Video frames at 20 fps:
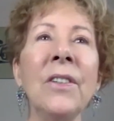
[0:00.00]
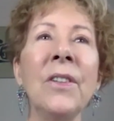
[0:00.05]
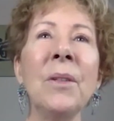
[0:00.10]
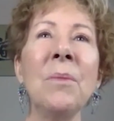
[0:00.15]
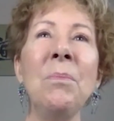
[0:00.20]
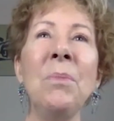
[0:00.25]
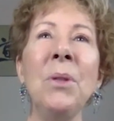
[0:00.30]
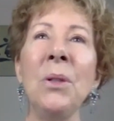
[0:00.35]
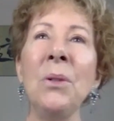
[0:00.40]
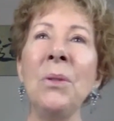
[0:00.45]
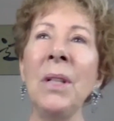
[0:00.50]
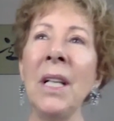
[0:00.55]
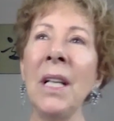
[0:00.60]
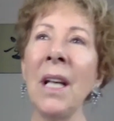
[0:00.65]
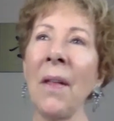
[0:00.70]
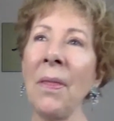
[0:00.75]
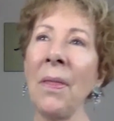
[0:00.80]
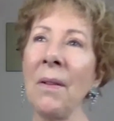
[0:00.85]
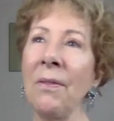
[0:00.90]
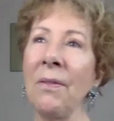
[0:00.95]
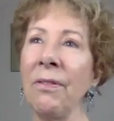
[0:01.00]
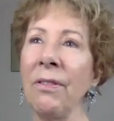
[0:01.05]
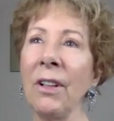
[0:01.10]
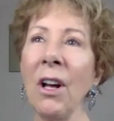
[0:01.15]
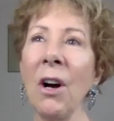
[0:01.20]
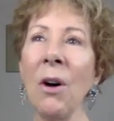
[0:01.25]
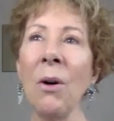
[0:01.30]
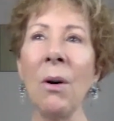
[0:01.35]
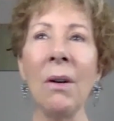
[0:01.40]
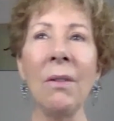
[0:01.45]
the beauty and the
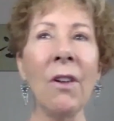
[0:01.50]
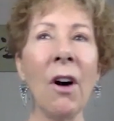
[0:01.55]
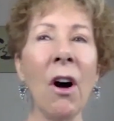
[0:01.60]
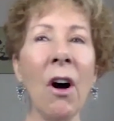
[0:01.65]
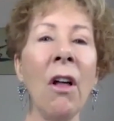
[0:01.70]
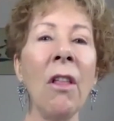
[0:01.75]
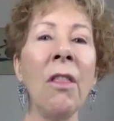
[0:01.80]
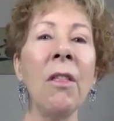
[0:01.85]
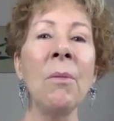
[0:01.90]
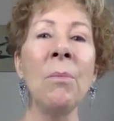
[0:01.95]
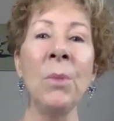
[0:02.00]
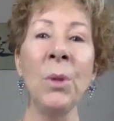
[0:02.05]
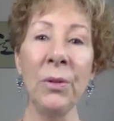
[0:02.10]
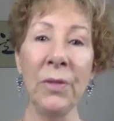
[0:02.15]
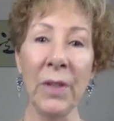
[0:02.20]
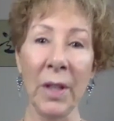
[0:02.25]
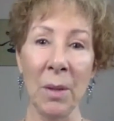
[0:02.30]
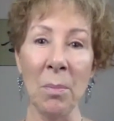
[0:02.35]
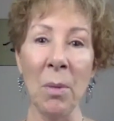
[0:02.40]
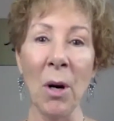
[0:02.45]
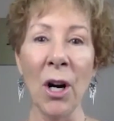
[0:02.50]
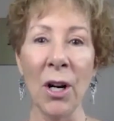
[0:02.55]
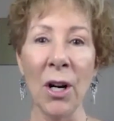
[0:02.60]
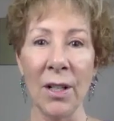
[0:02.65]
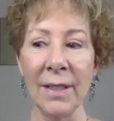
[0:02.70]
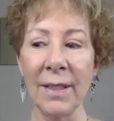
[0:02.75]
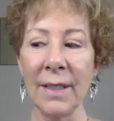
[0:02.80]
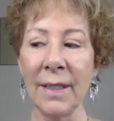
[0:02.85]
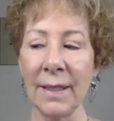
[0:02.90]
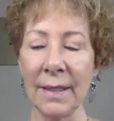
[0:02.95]
flow of all the moving
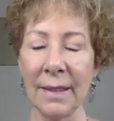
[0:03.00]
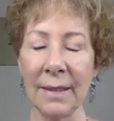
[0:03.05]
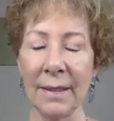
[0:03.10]
parts.